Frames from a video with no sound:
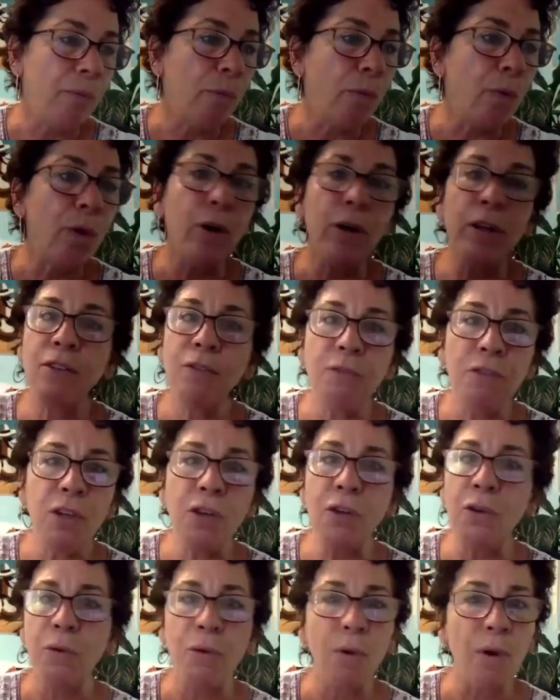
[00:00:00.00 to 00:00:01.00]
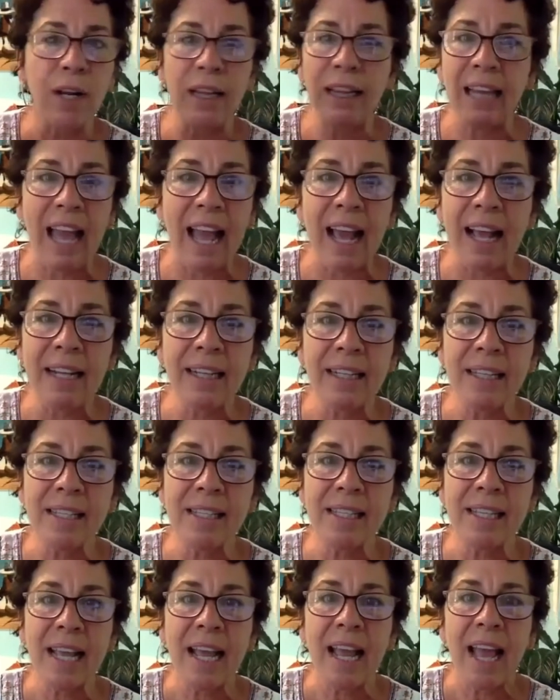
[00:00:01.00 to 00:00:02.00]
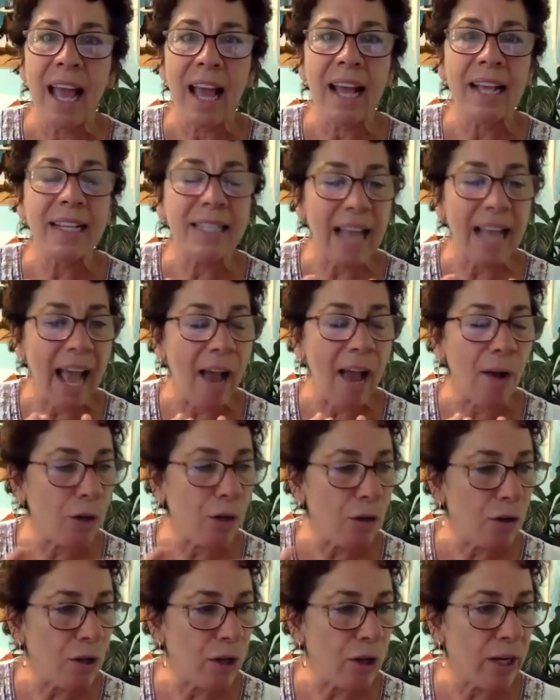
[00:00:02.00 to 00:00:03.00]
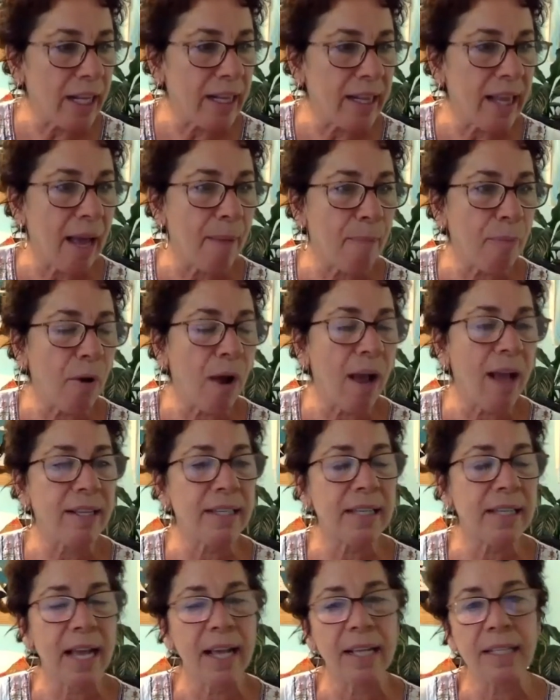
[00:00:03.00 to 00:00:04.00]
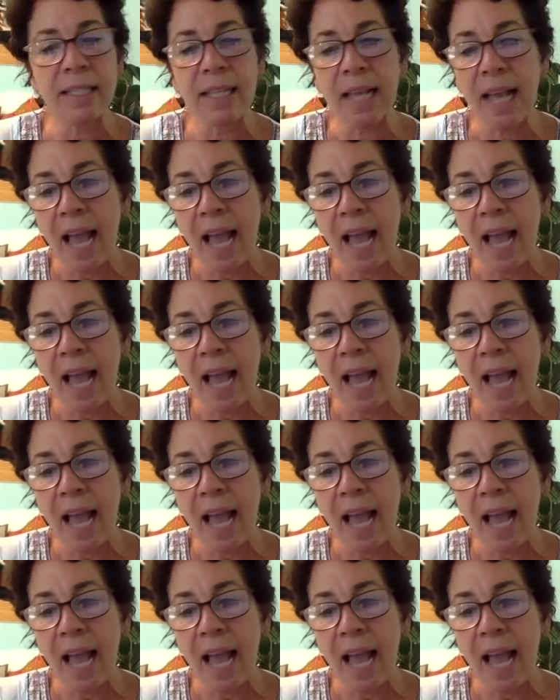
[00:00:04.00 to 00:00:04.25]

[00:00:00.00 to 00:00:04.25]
worldview or lens as how you look at that process.